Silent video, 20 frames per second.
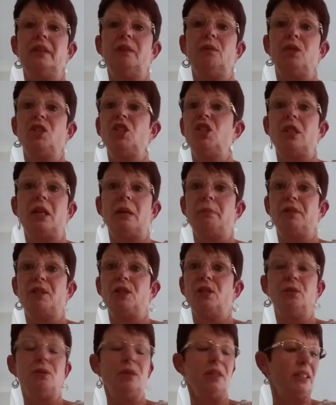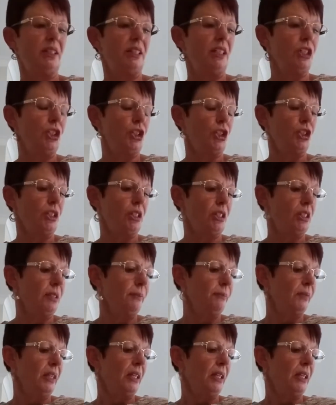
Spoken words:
which is absolutely delicious.